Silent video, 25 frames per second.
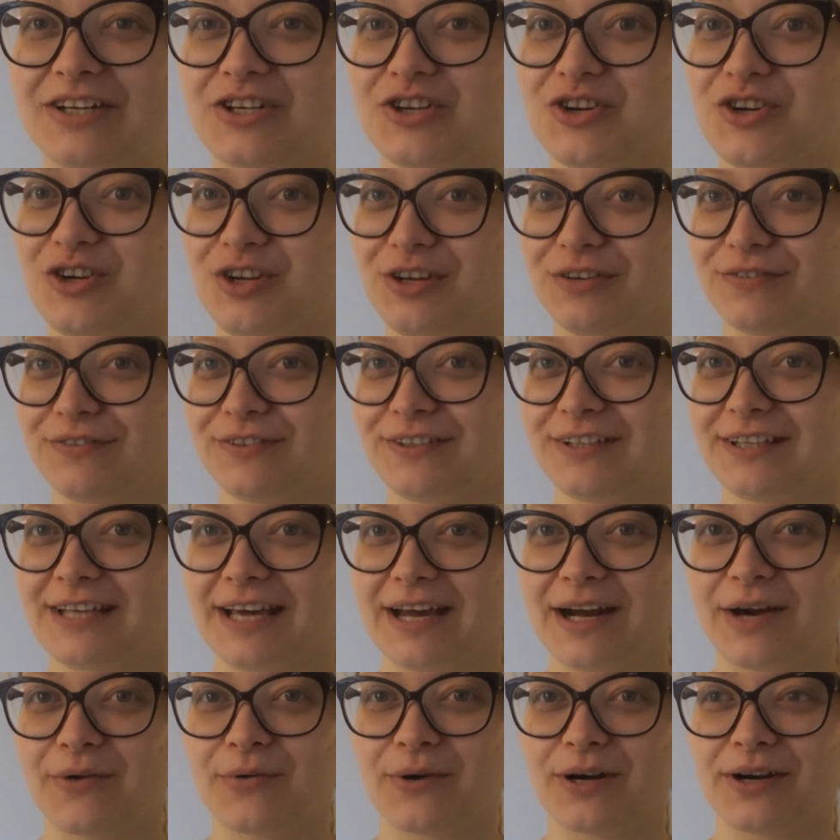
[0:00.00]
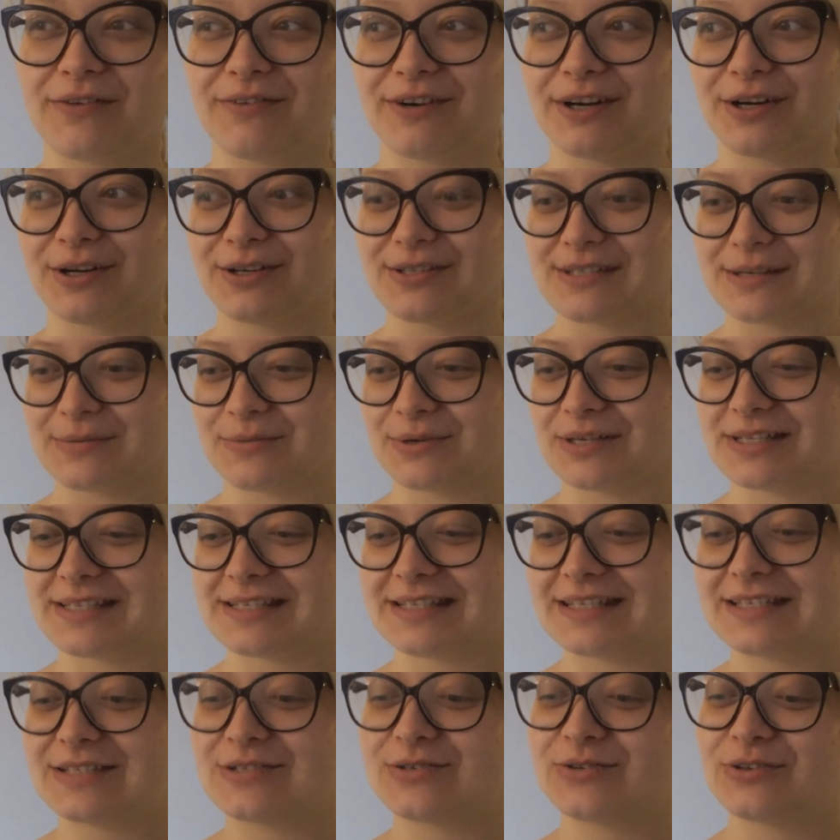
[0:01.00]
shift there. Wherever someone
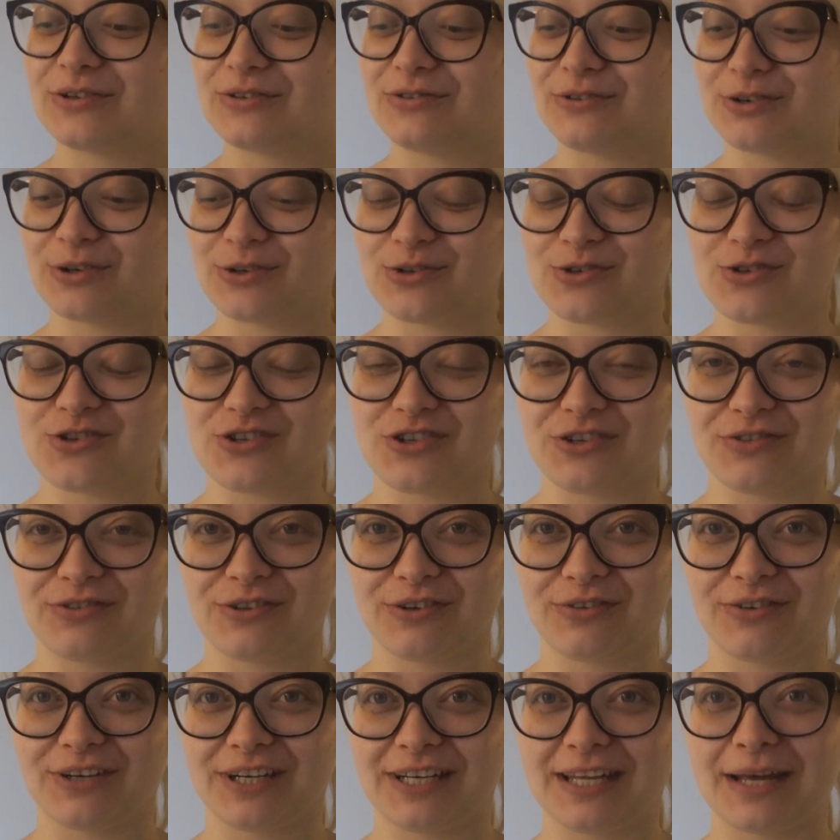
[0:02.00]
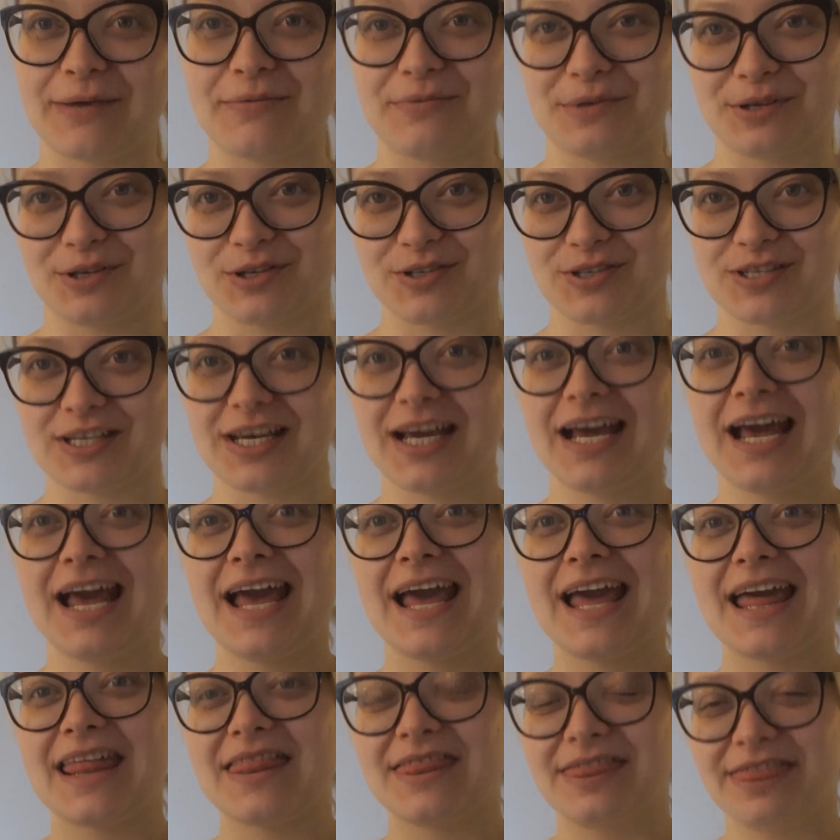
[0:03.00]
sees you, the focus shift over there, because
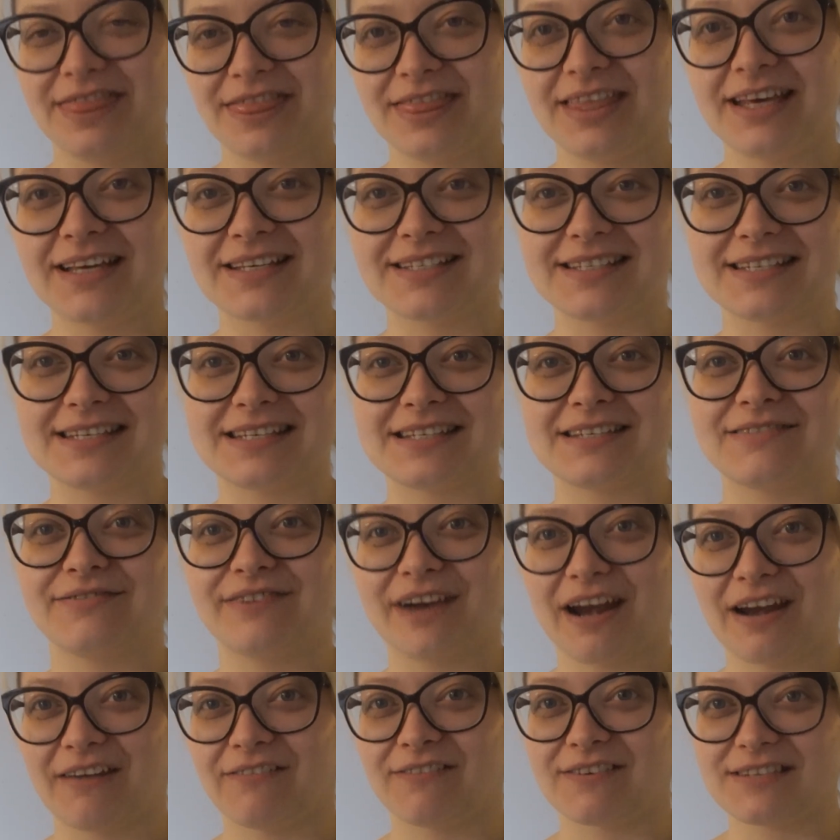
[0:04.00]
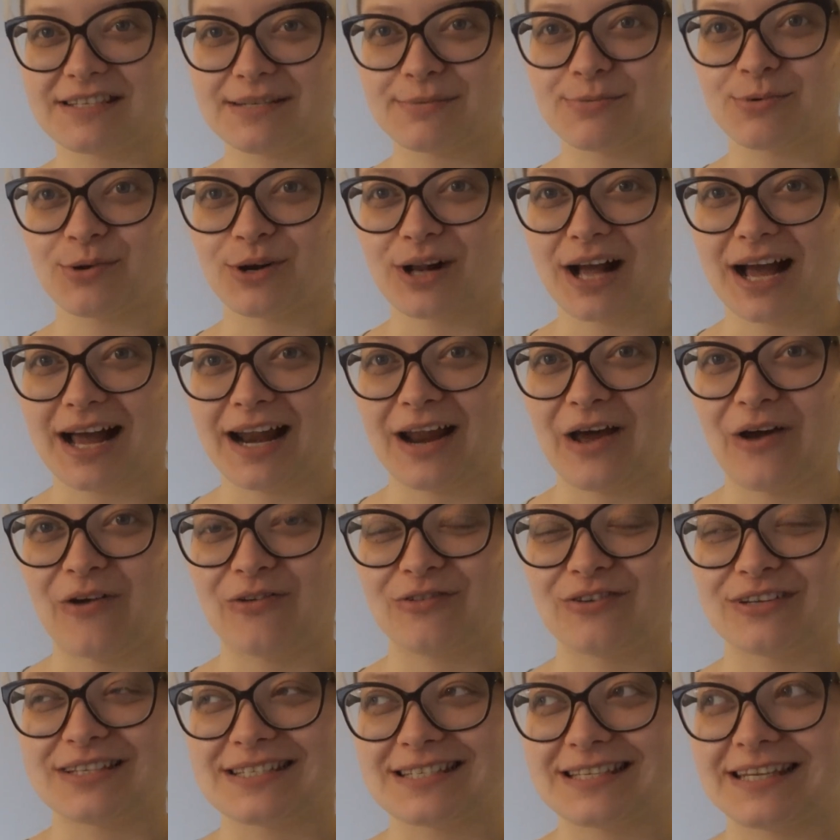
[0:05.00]
this is very visible color,
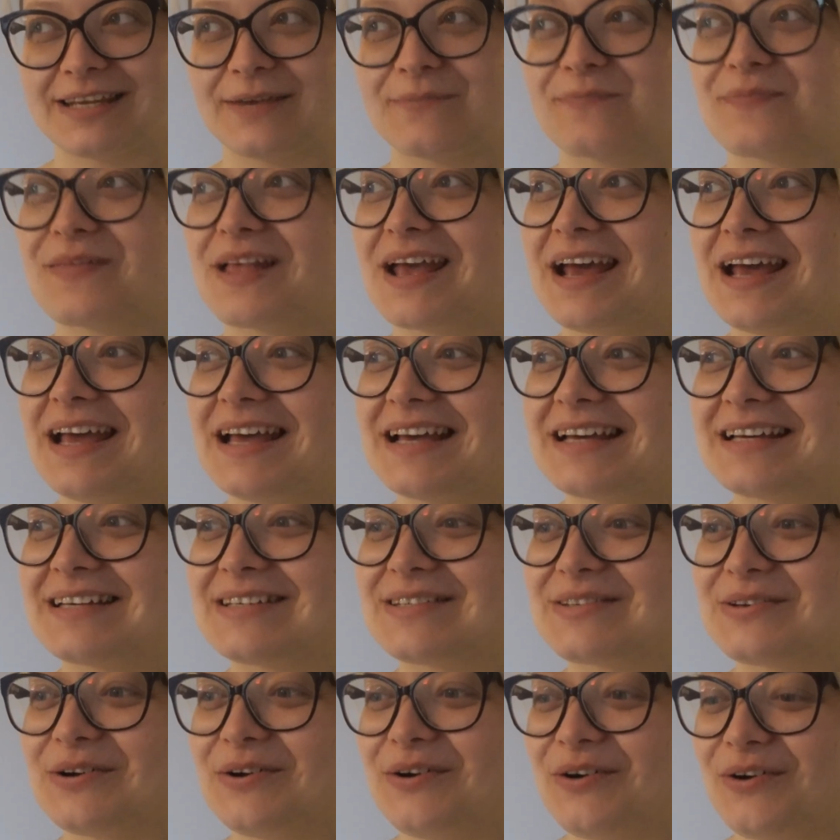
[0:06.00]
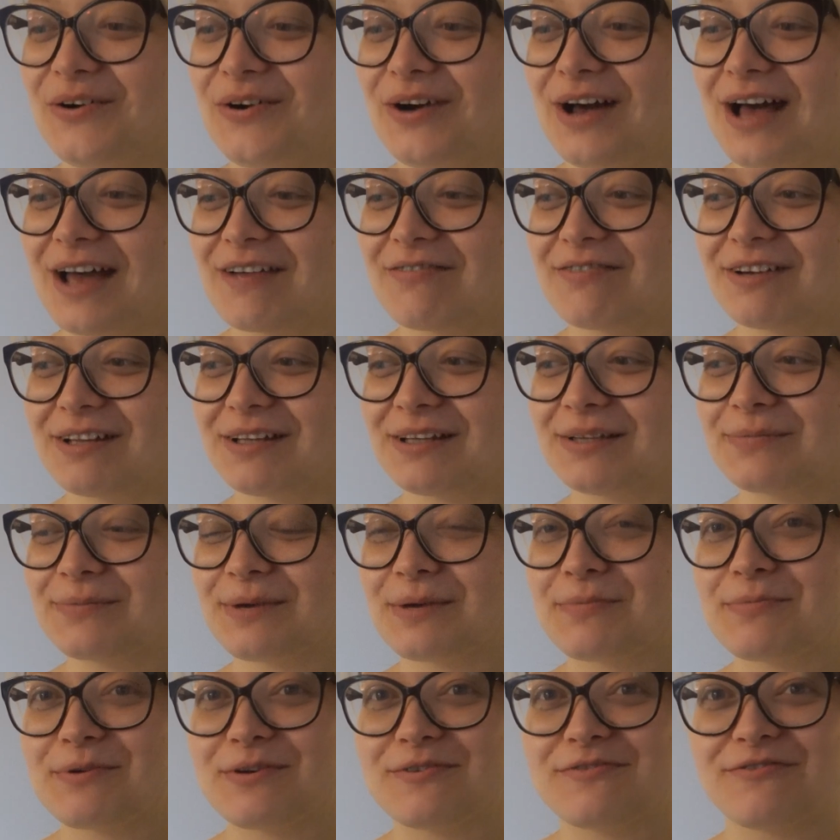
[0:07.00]
obviously. So I thought it
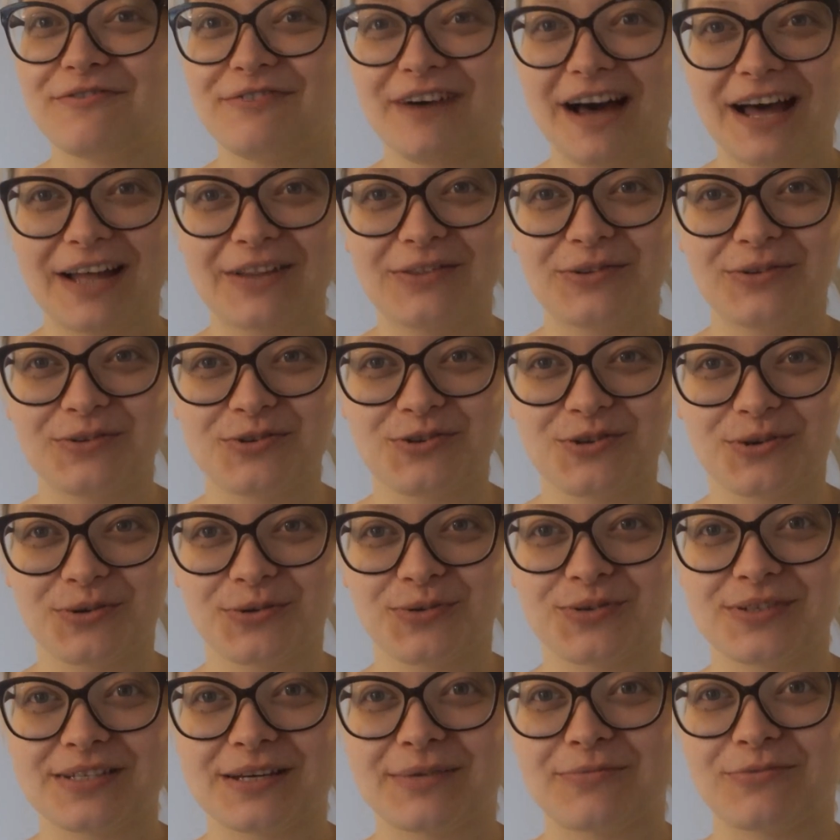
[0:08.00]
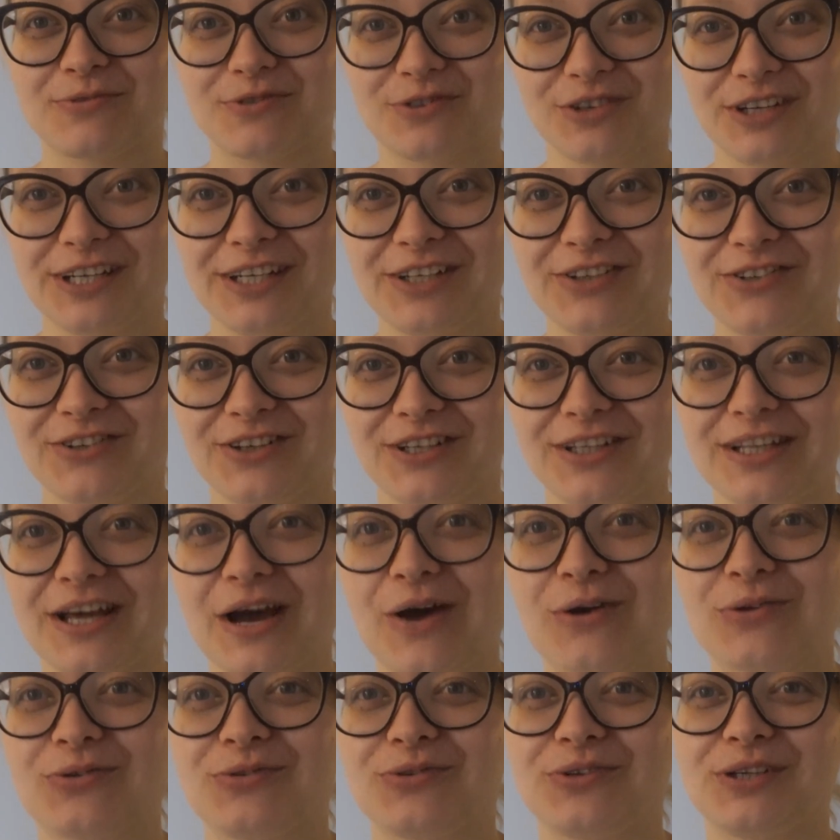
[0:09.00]
may be fun to show you some really great
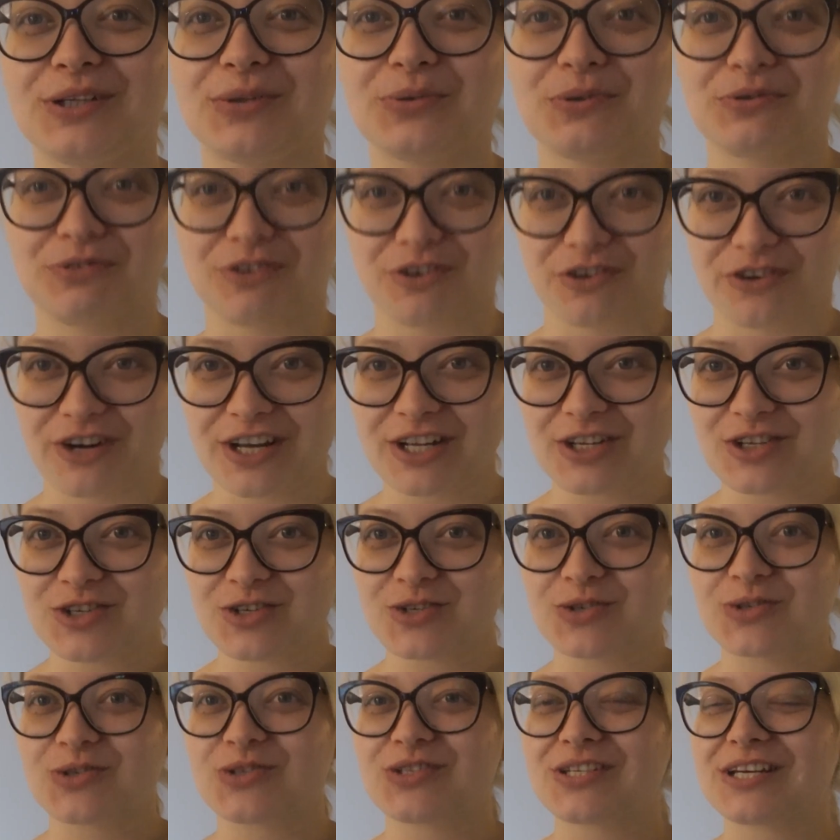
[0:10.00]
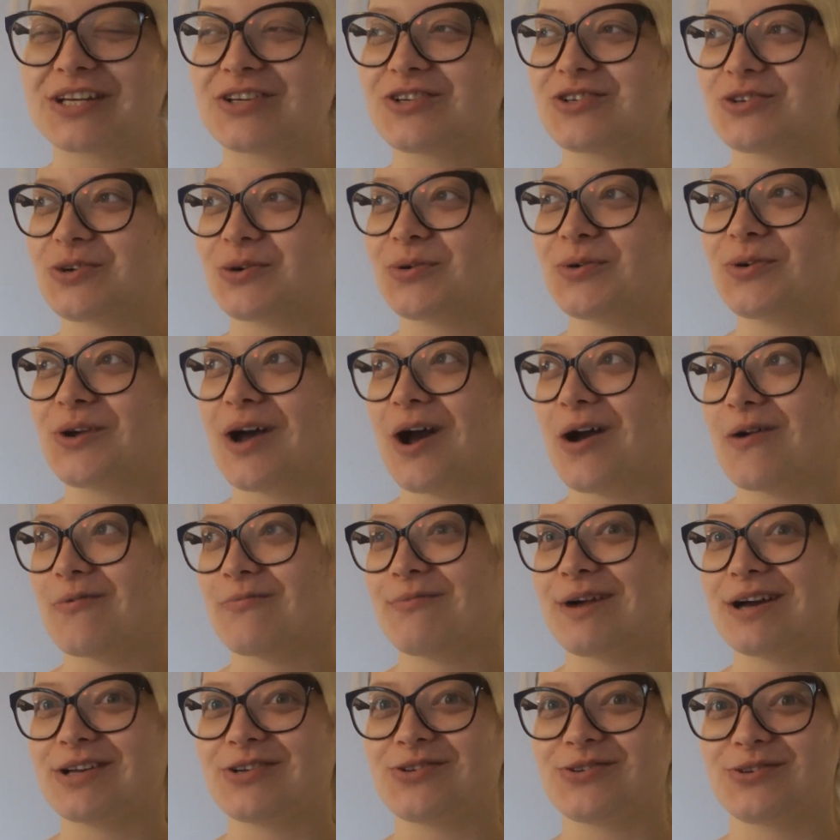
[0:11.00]
outfit with red shoes and show you how
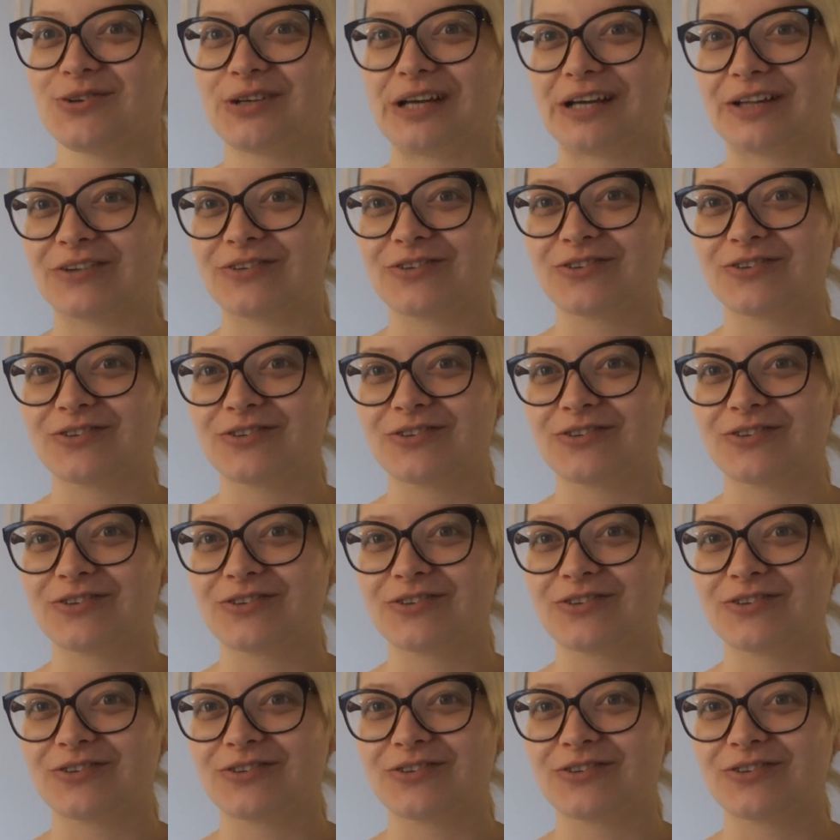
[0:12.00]
much you can